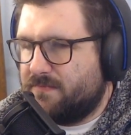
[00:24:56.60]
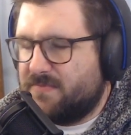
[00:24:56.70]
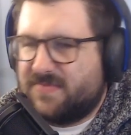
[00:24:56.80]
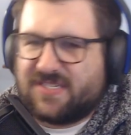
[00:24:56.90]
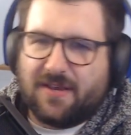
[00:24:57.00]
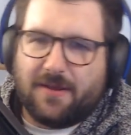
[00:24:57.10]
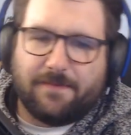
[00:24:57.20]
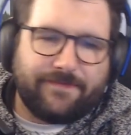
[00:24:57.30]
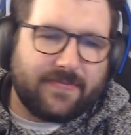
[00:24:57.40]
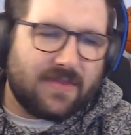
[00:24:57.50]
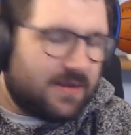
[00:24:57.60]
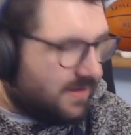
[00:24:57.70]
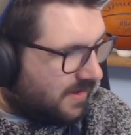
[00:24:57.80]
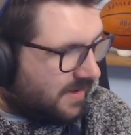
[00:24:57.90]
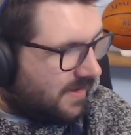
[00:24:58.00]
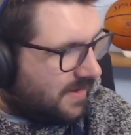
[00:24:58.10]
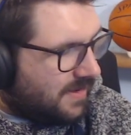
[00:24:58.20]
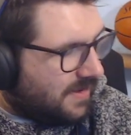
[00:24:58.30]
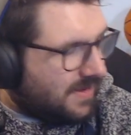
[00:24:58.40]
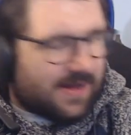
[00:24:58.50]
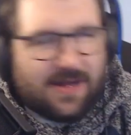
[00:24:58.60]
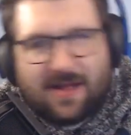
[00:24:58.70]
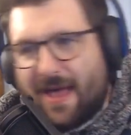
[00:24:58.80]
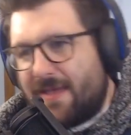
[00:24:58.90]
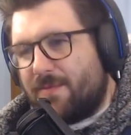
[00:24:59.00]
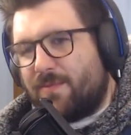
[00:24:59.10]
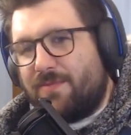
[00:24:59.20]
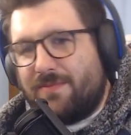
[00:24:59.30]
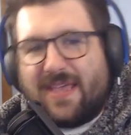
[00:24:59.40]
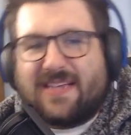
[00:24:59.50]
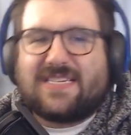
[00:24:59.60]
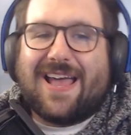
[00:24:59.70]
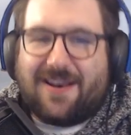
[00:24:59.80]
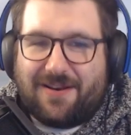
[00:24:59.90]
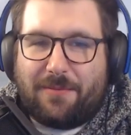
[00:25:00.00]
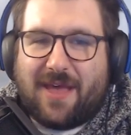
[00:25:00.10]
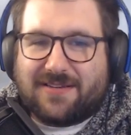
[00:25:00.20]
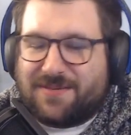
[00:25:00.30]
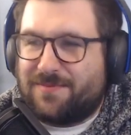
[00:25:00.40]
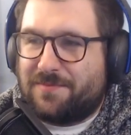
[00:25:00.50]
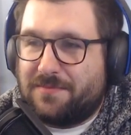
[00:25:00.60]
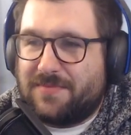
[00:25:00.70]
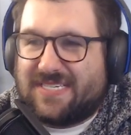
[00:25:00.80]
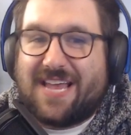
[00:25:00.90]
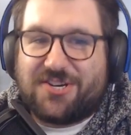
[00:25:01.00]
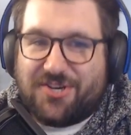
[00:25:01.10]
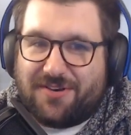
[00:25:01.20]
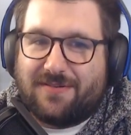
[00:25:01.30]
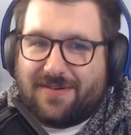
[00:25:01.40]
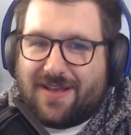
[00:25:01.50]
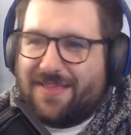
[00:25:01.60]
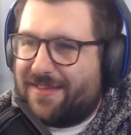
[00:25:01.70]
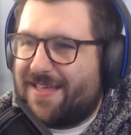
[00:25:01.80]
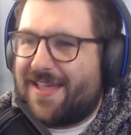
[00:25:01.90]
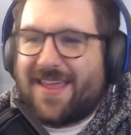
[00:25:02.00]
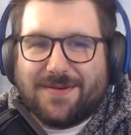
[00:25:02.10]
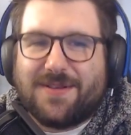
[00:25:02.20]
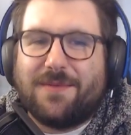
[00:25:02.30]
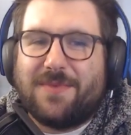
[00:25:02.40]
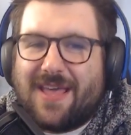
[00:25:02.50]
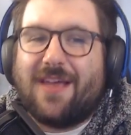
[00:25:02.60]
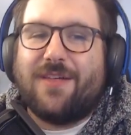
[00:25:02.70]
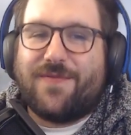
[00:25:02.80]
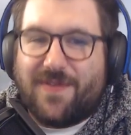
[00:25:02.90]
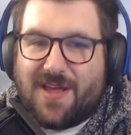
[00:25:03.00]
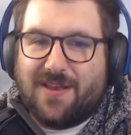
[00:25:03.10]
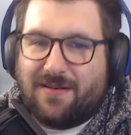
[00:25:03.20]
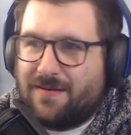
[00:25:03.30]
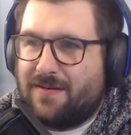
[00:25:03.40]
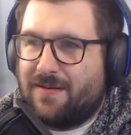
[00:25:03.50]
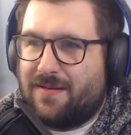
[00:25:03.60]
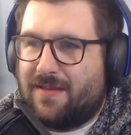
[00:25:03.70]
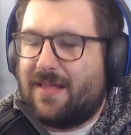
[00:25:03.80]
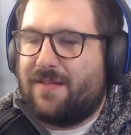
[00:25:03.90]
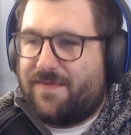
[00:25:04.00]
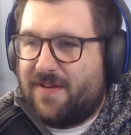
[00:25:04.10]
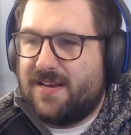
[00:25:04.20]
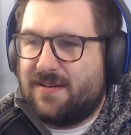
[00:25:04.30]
So I am excited about some Session. I think that game's going to be hella fun. Hella fun.